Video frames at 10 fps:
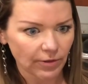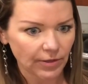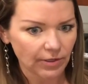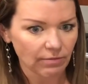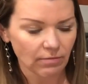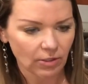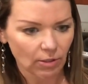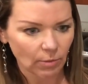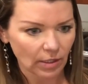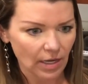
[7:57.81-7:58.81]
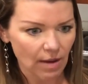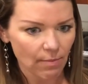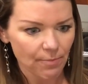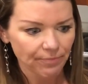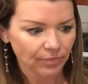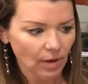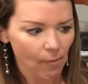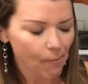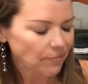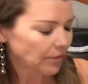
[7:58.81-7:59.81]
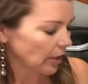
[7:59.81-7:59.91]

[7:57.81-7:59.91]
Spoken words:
and you crumble it up, cook